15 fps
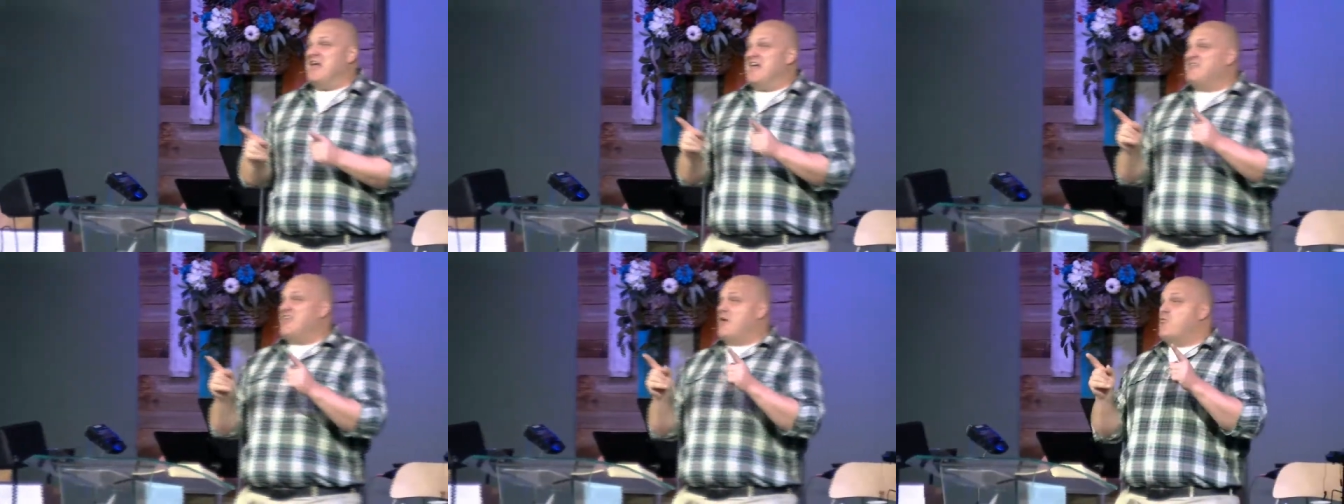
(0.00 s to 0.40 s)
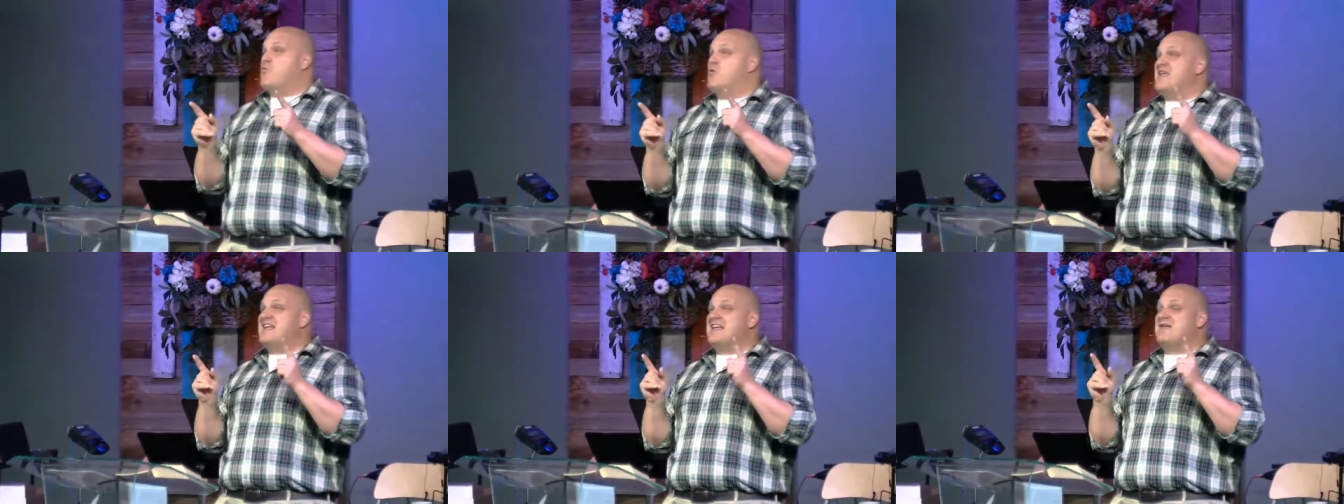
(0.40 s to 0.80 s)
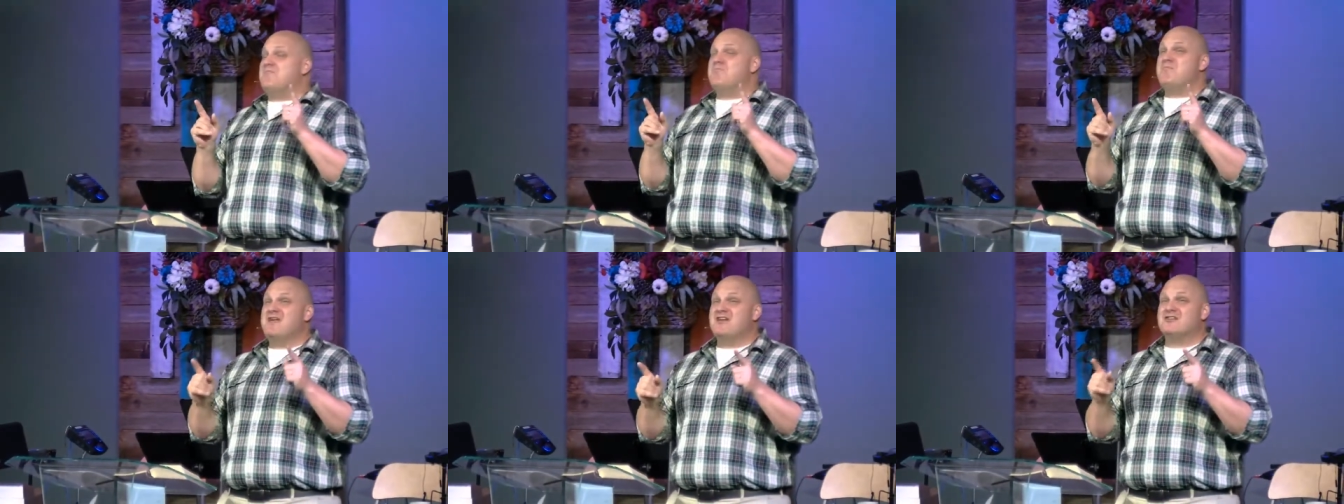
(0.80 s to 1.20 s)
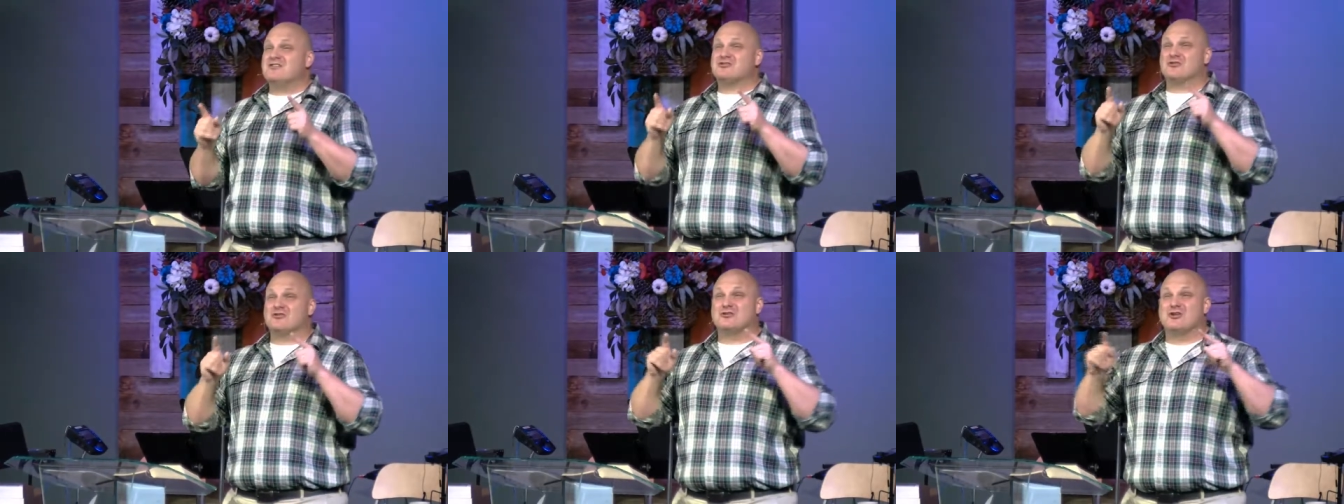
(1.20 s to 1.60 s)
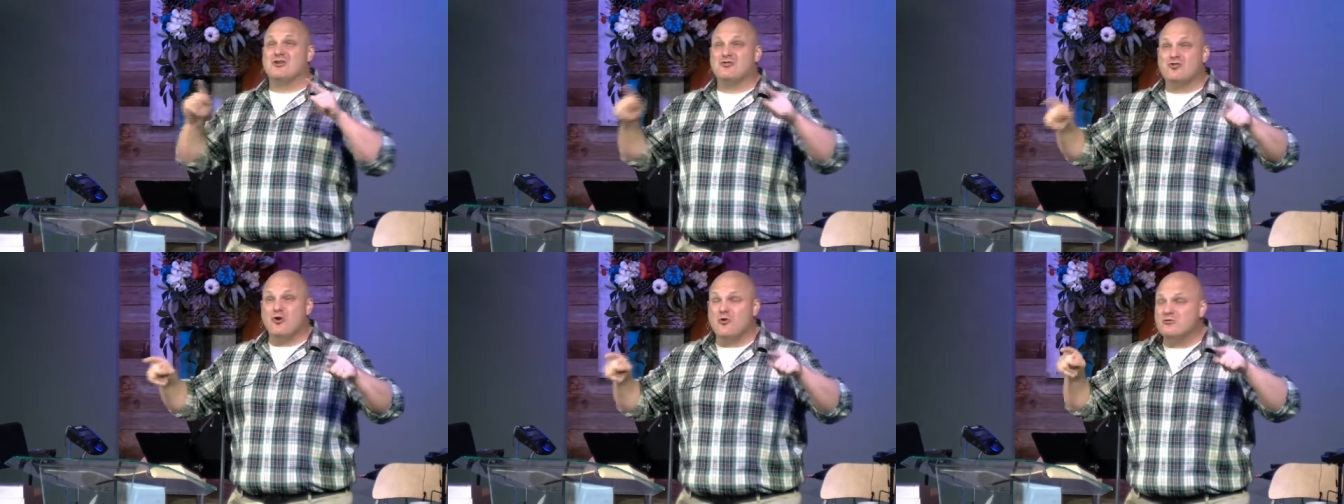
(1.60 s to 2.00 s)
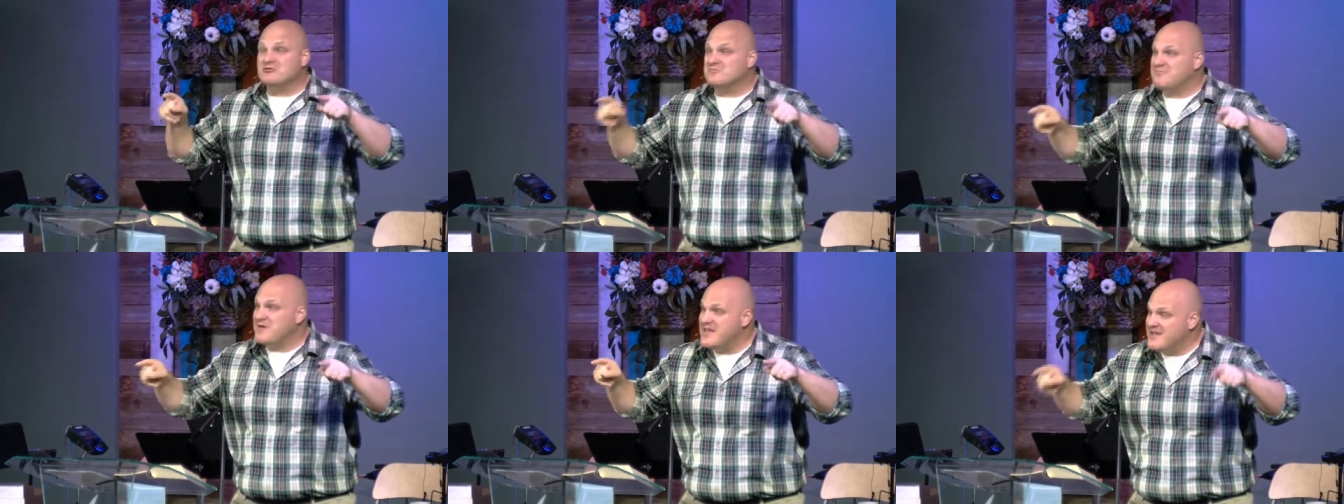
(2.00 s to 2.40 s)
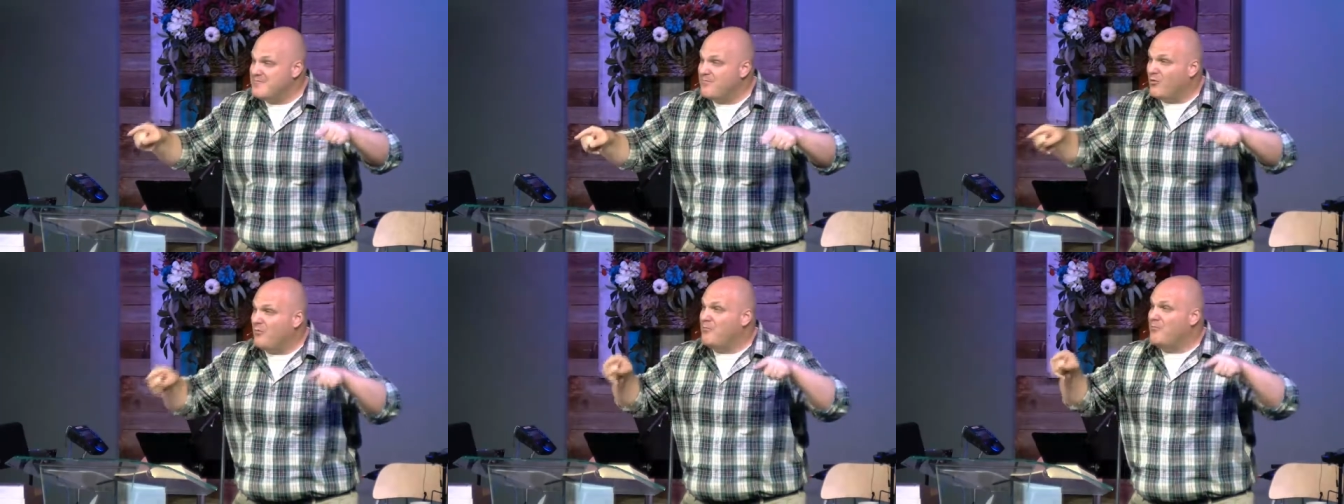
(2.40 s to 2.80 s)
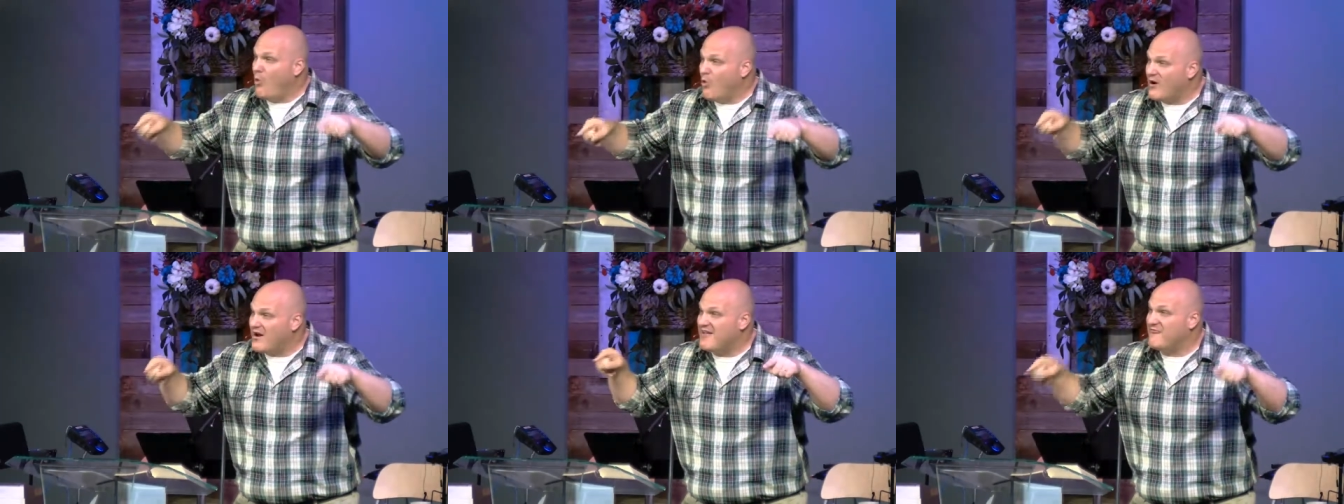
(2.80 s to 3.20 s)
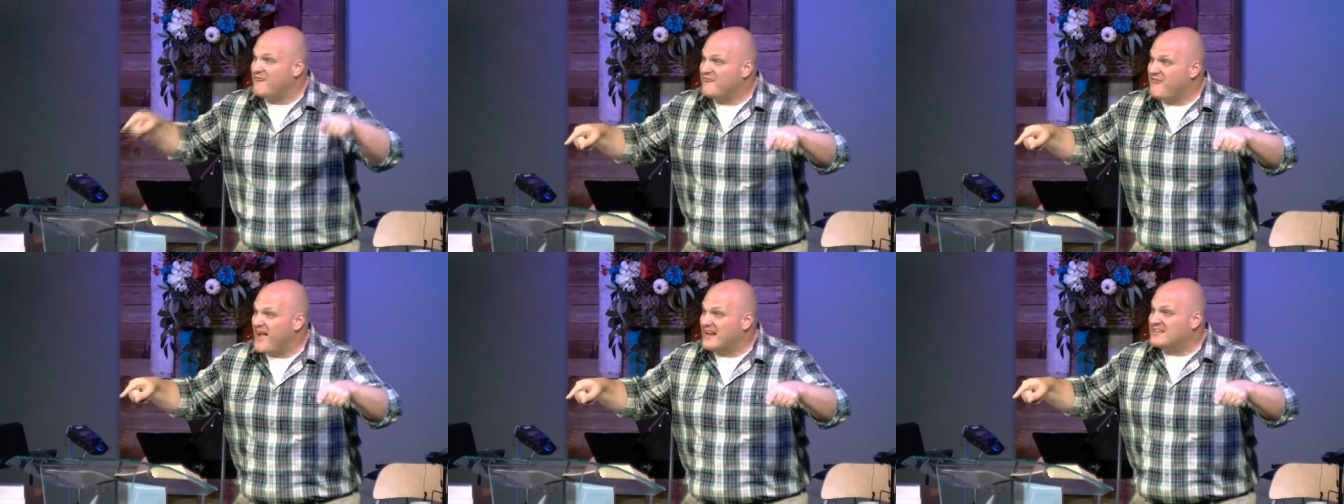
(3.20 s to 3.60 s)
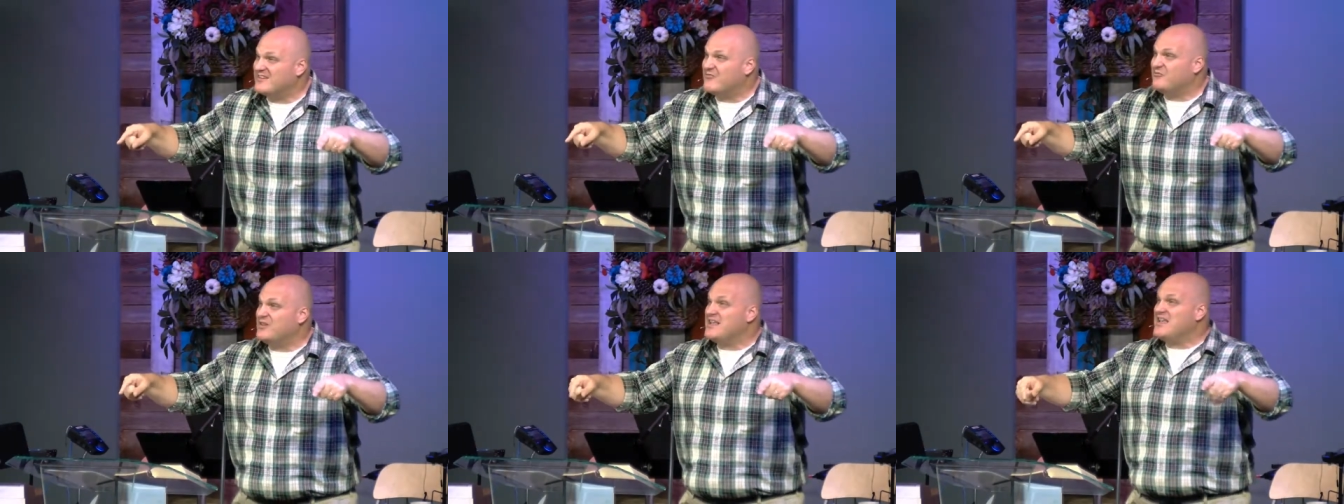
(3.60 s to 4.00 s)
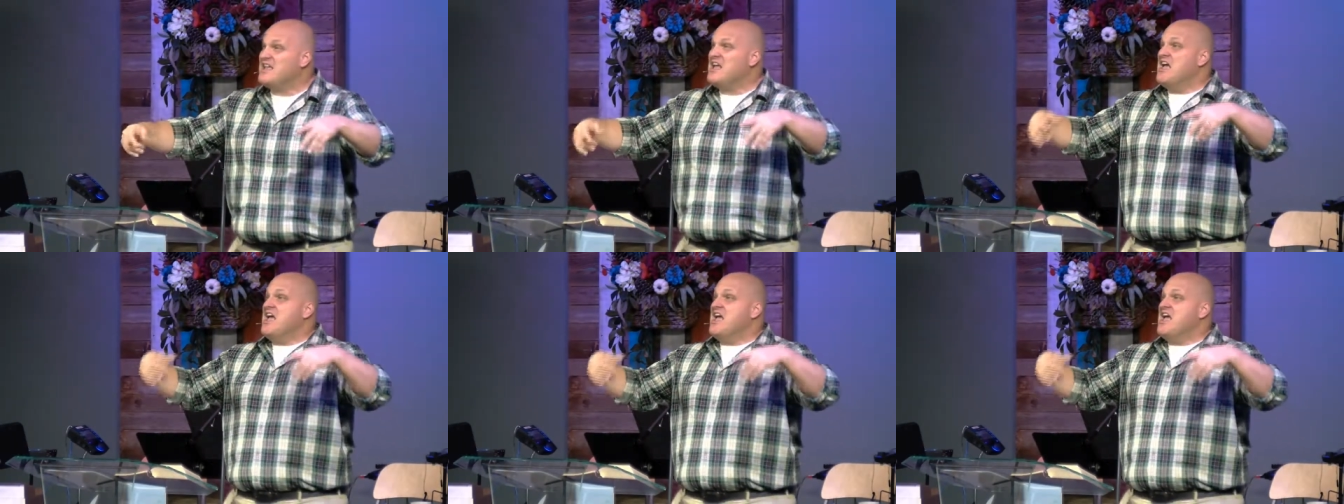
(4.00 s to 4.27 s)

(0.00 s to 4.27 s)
that we can minister to those people more effectively